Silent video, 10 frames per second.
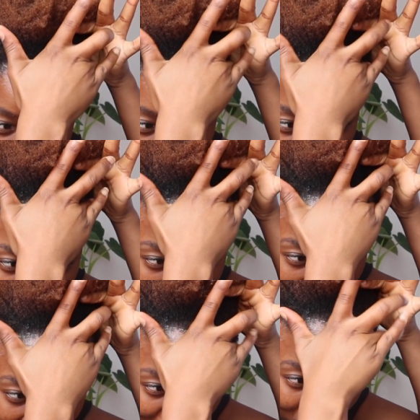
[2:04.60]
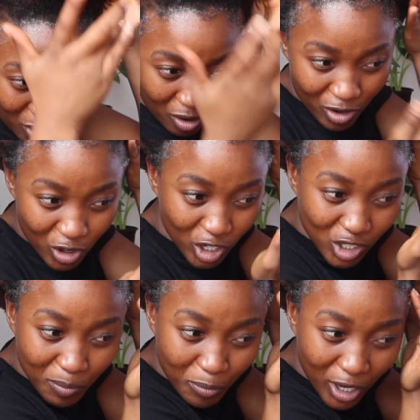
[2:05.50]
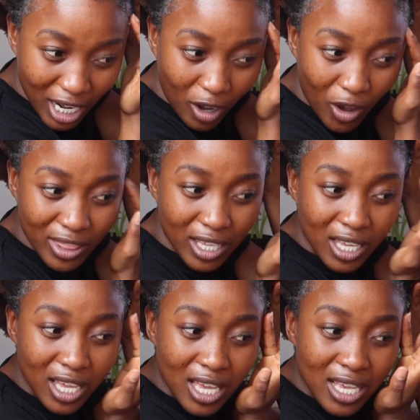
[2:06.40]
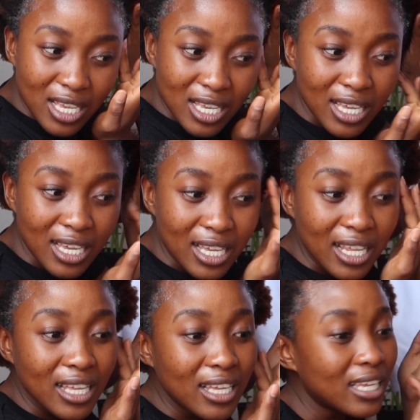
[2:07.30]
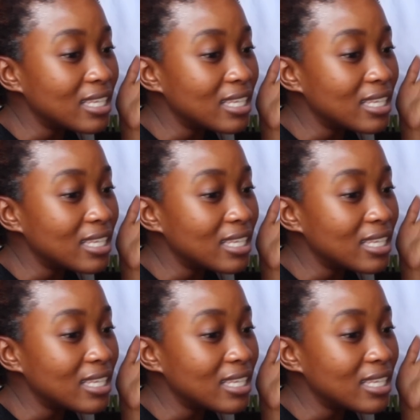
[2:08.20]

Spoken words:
to get relaxed, okay, bro. You need to put it like on your forehead.